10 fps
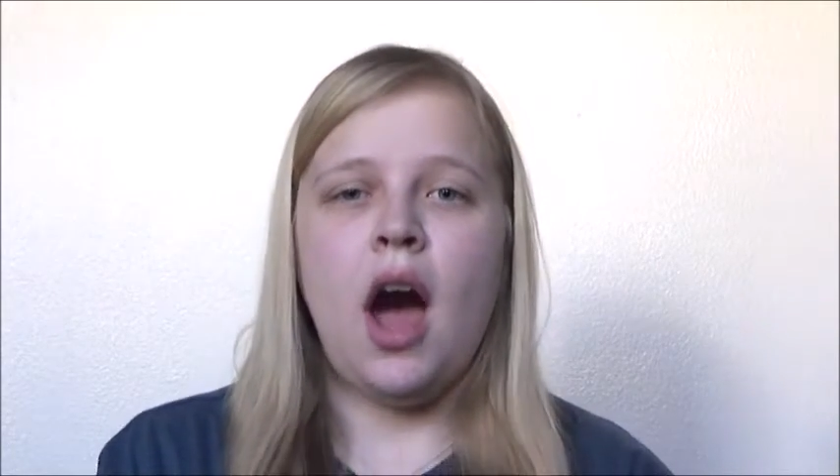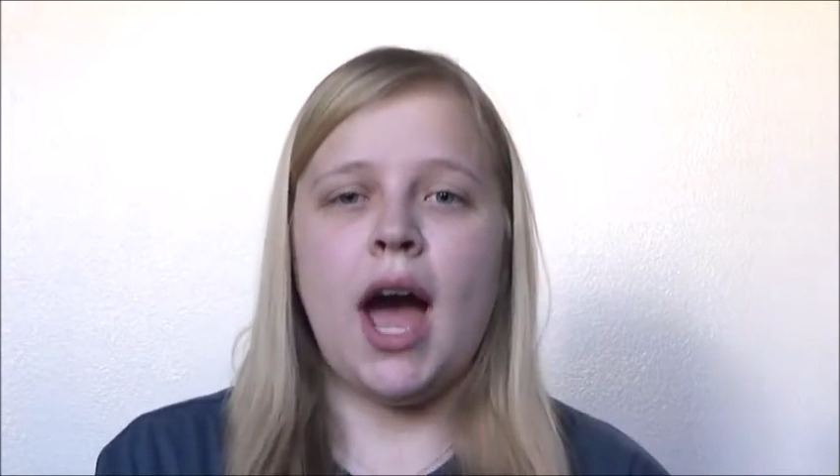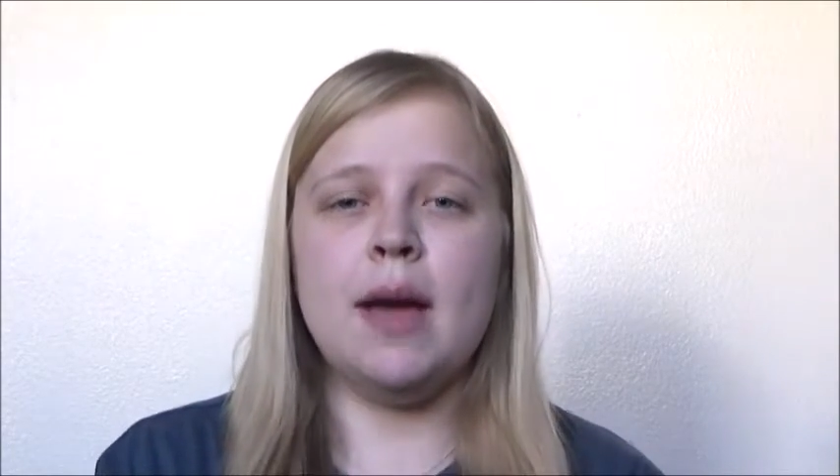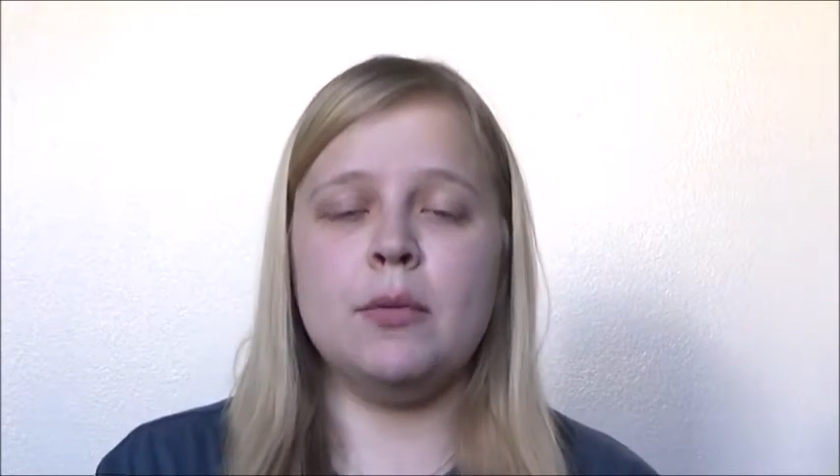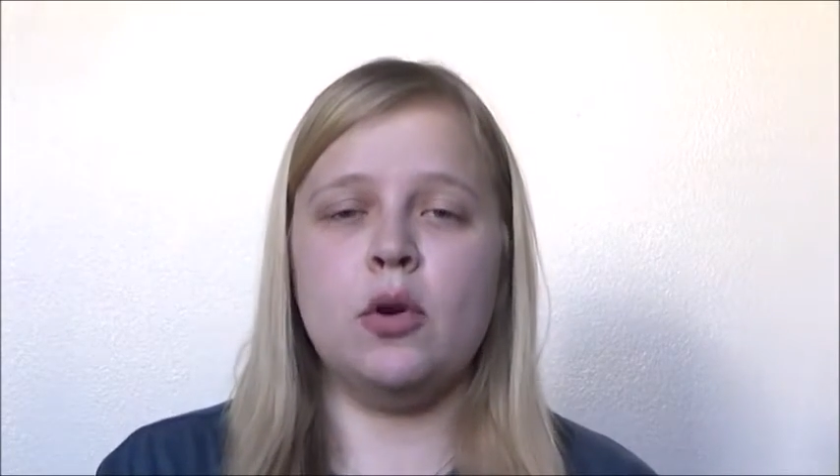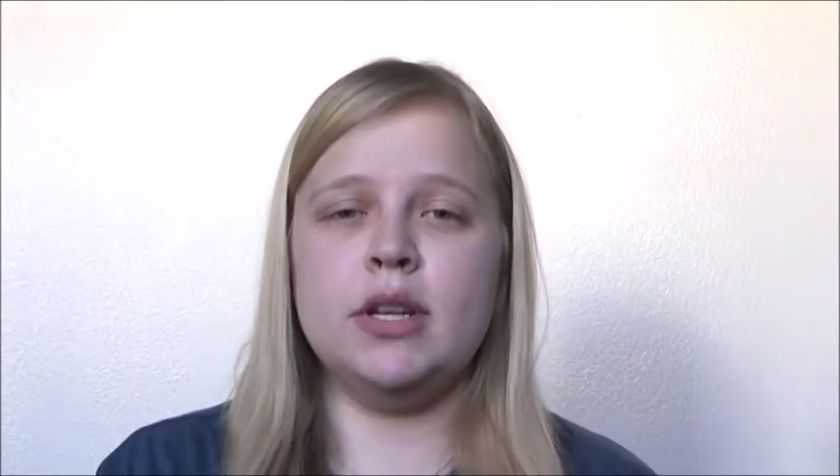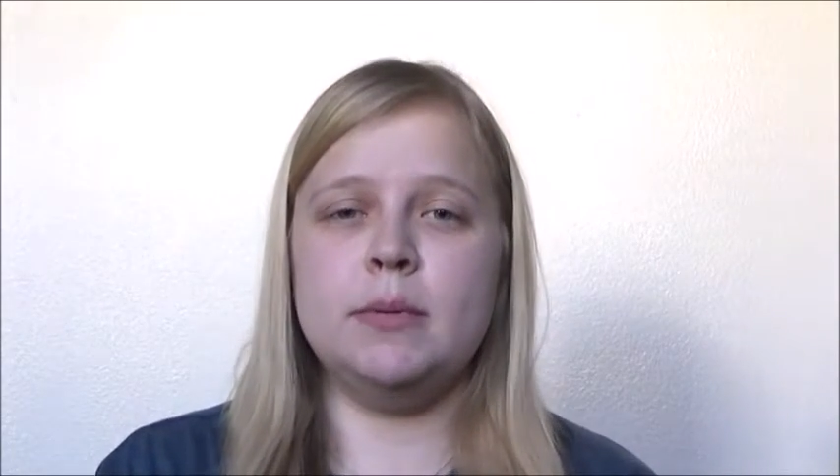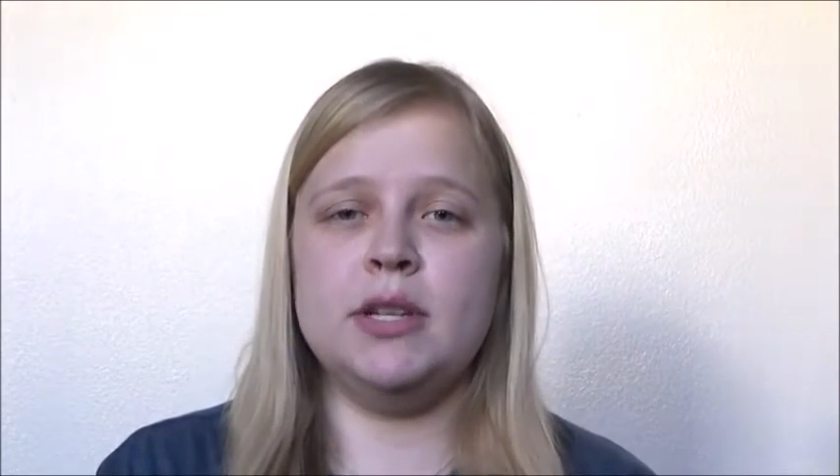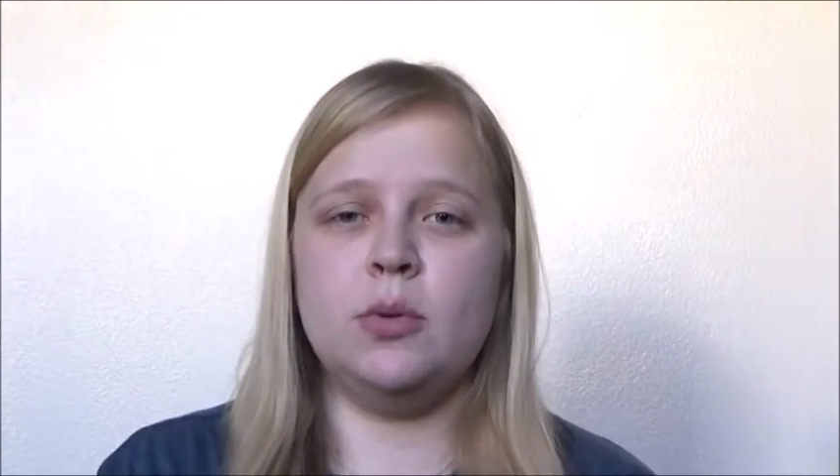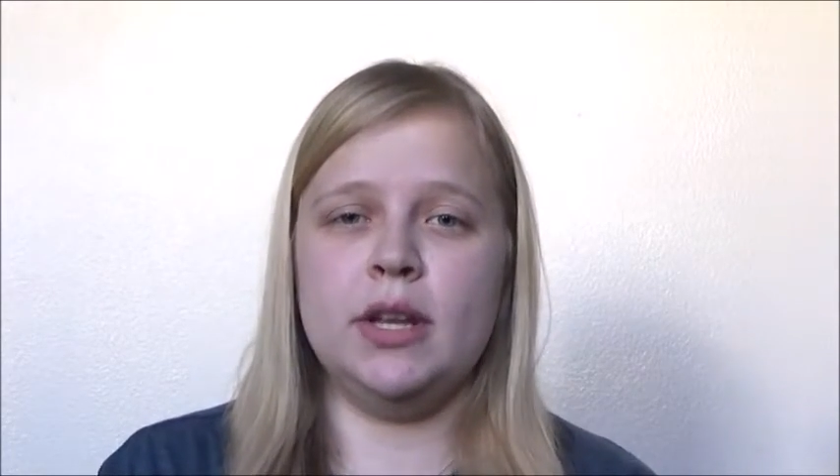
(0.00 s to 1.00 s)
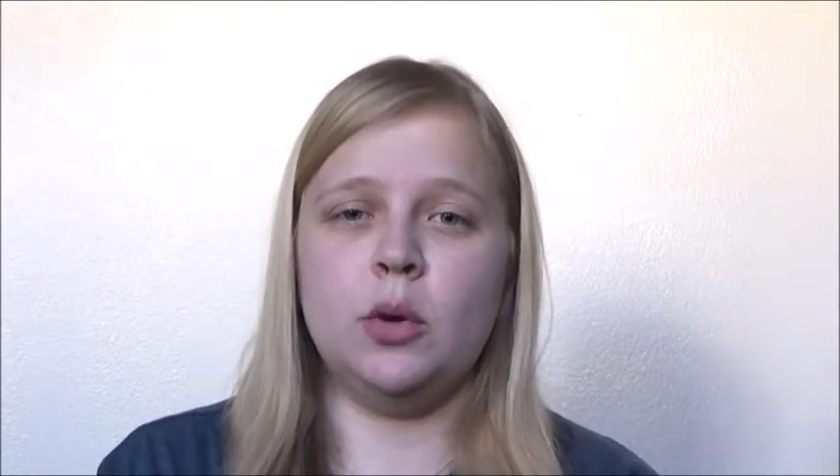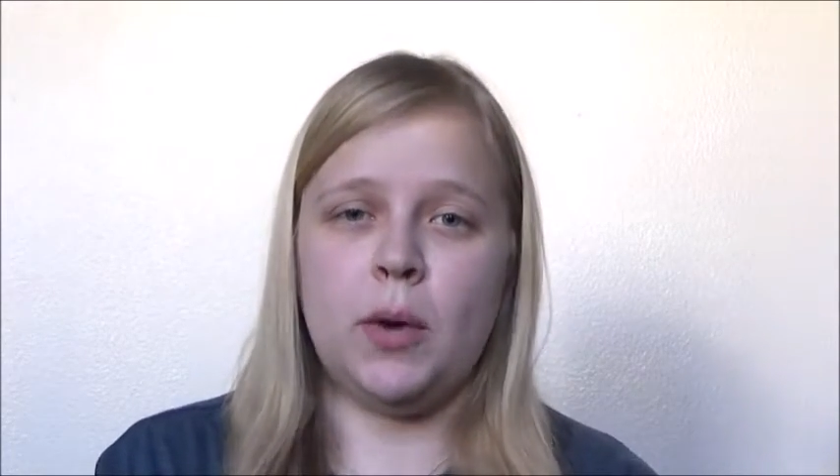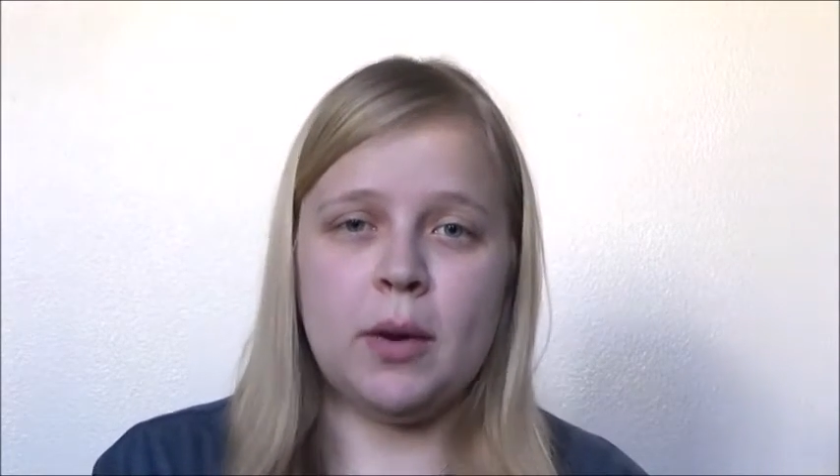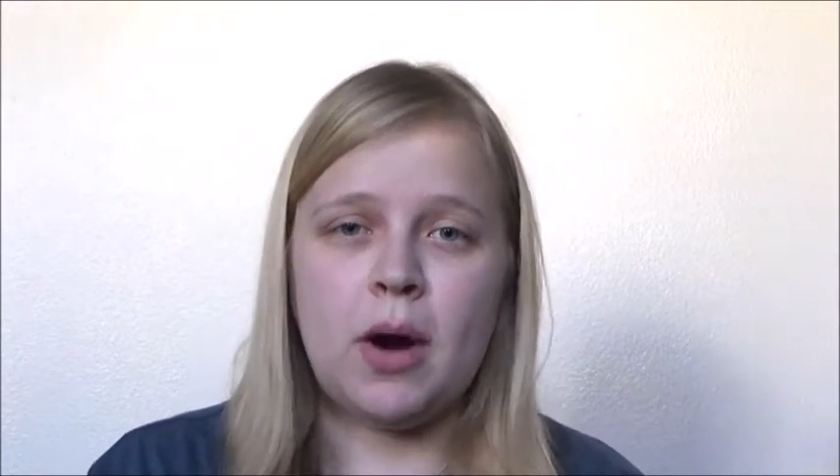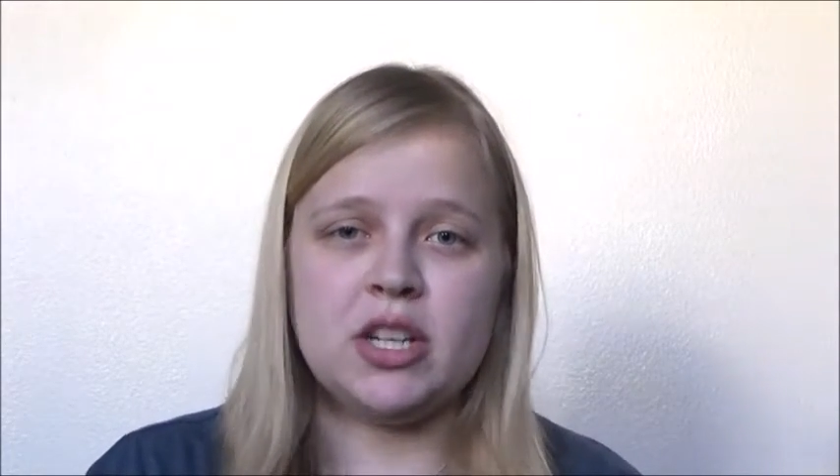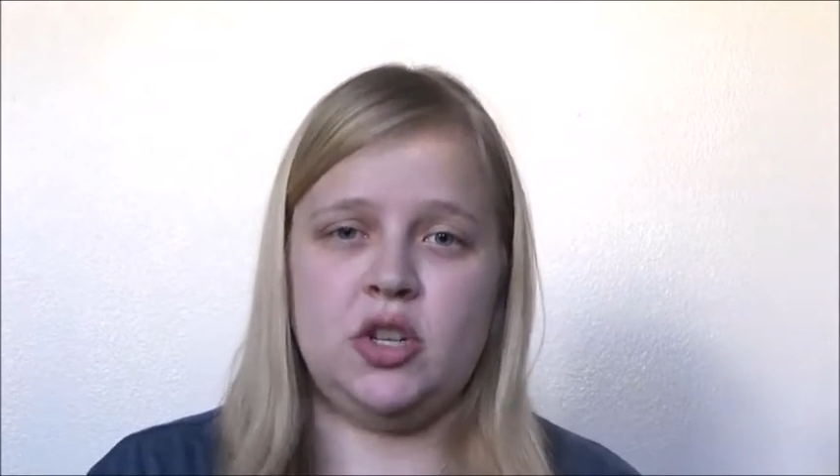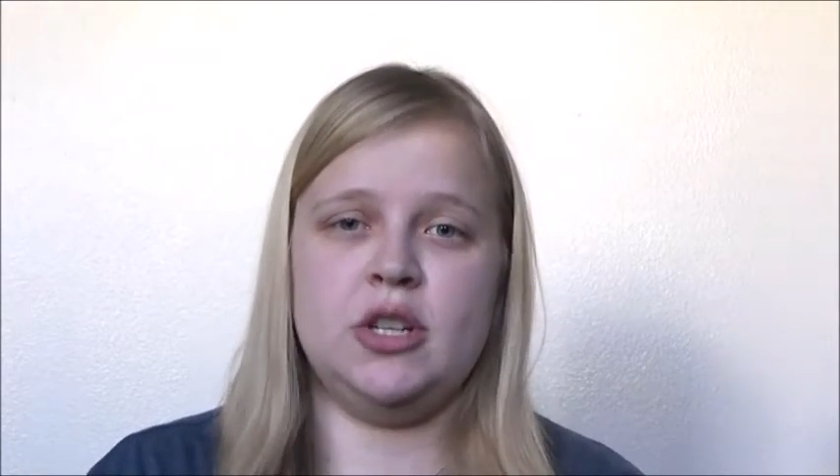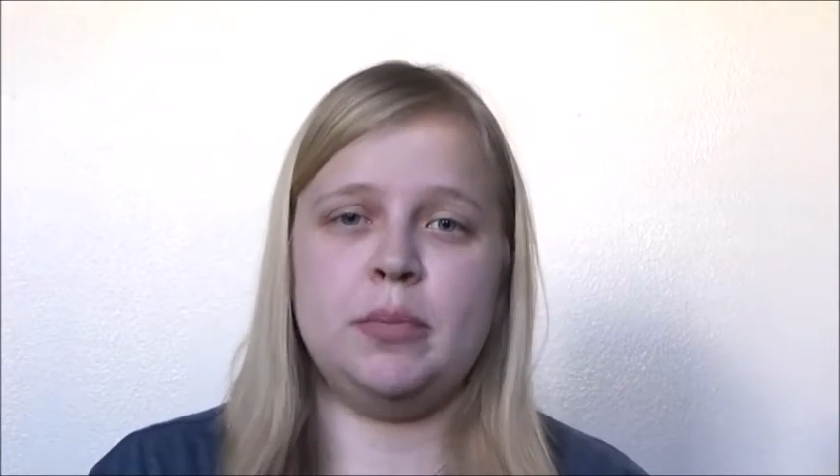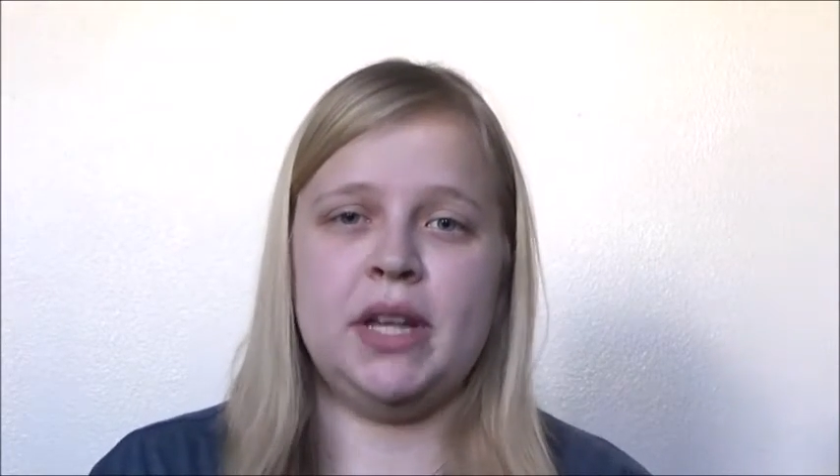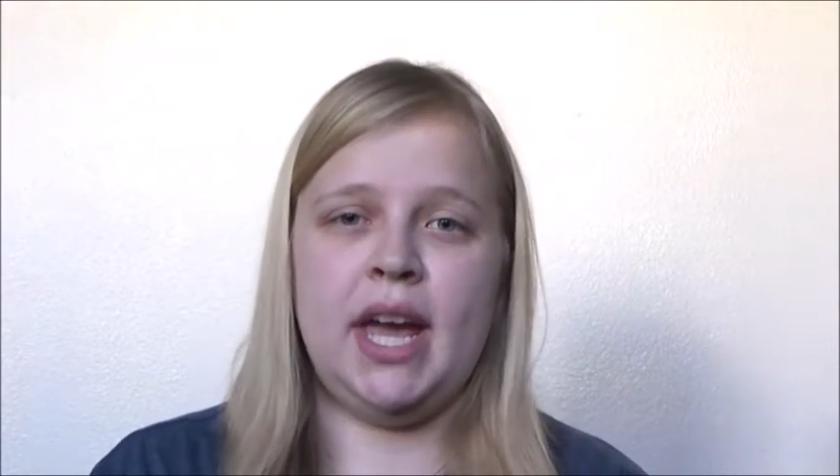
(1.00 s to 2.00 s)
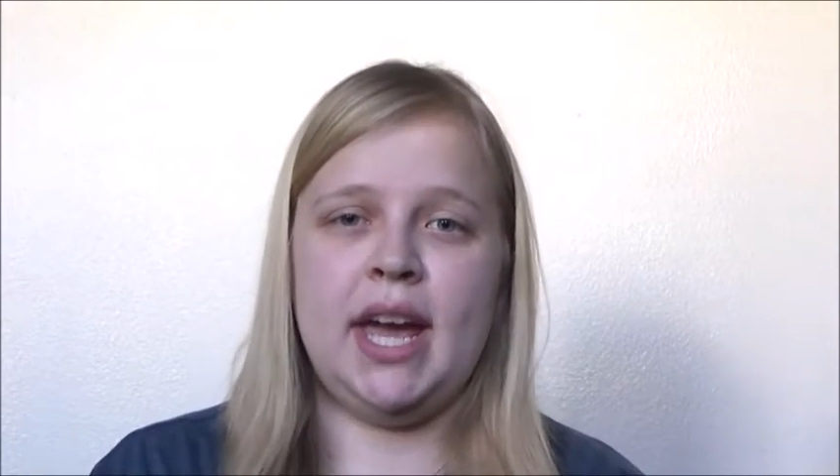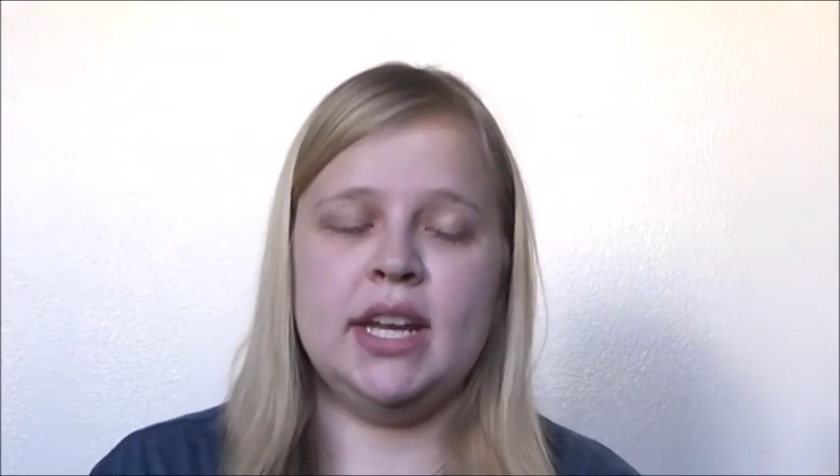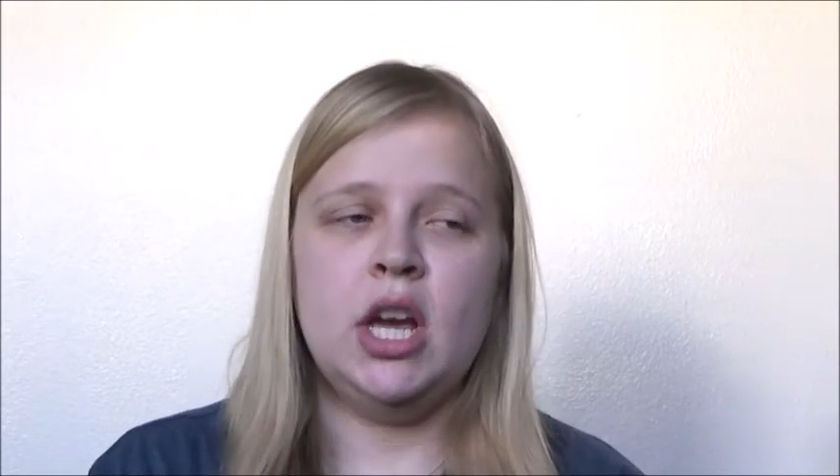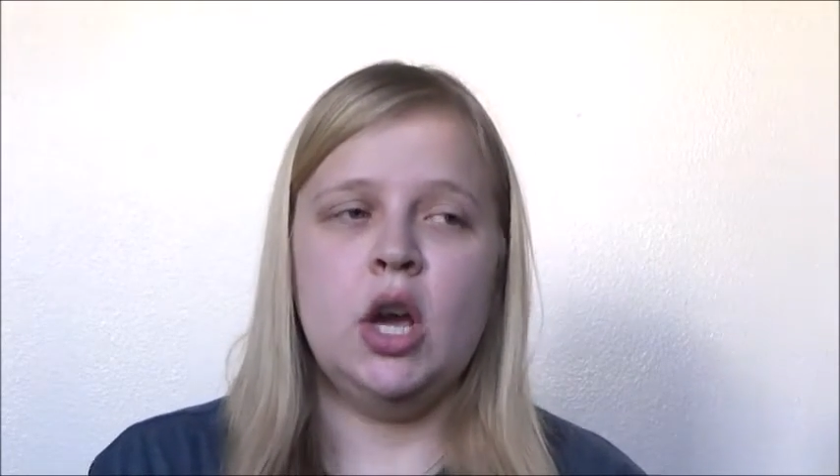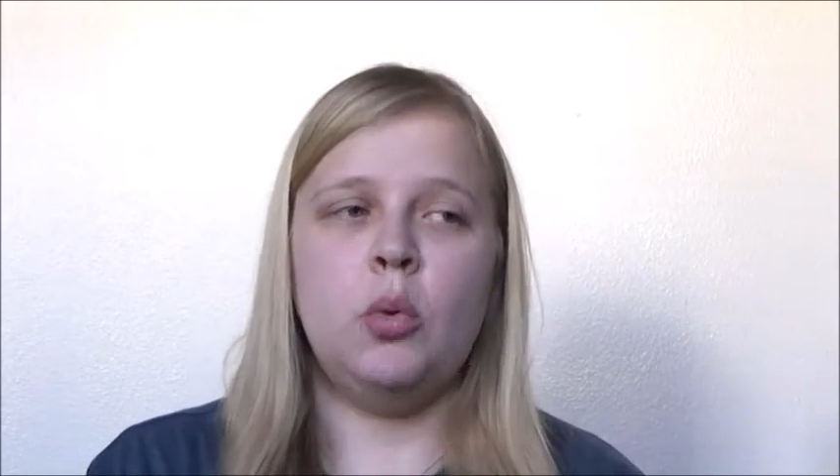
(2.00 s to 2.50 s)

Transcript: I am going to be doing the Weight Watchers plan,